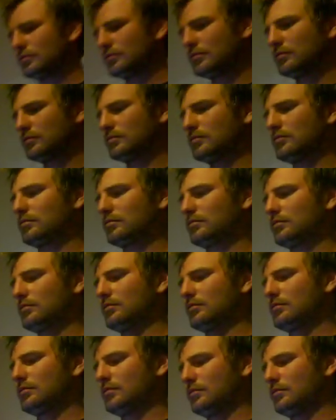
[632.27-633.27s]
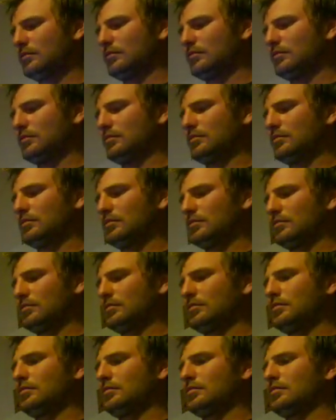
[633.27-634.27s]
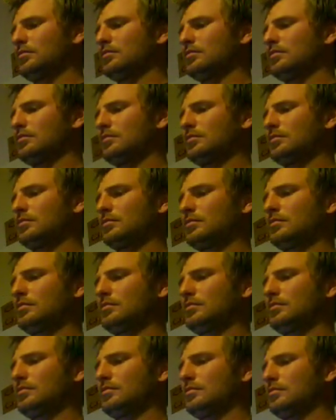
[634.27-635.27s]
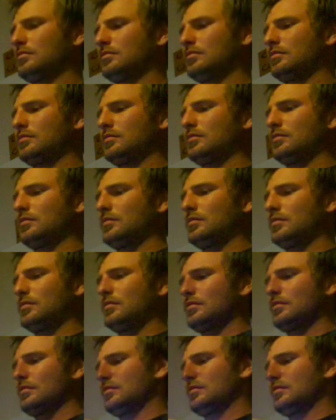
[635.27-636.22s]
[no speech]